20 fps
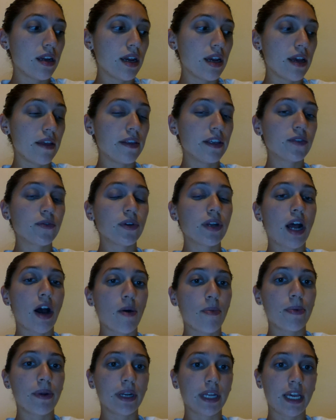this would
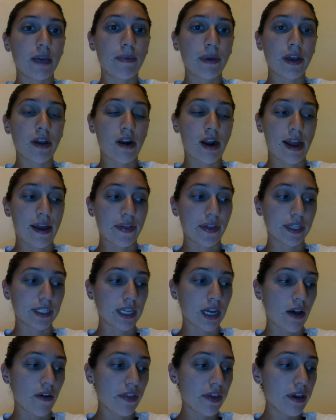help in keeping our athletes
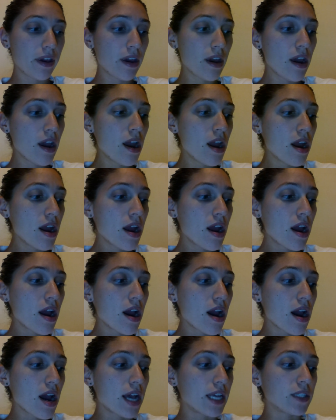healthy,
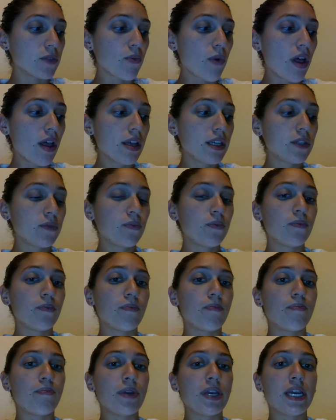as well as
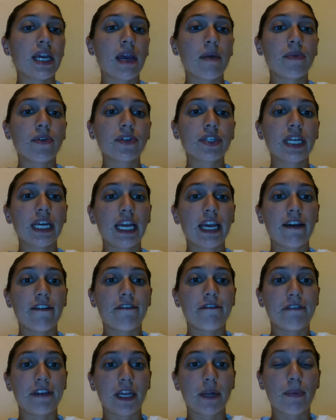being able to get
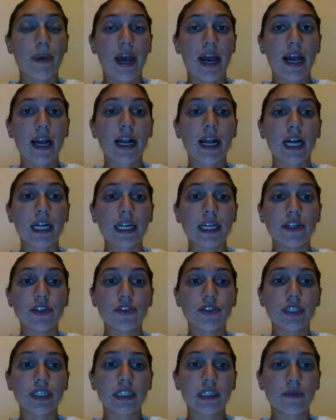feedback on
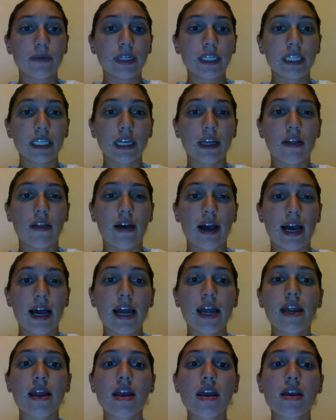injuries that we see a
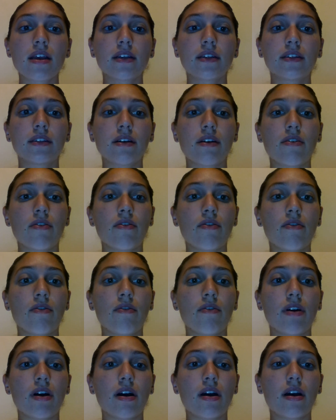lot.
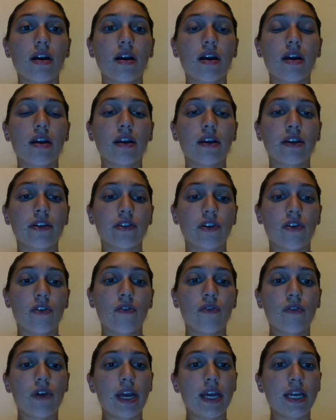So,
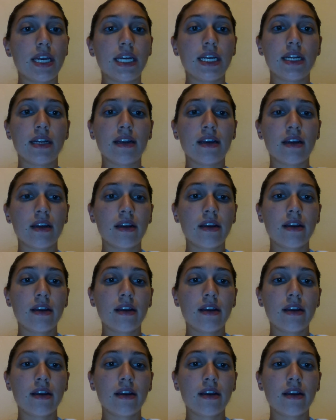in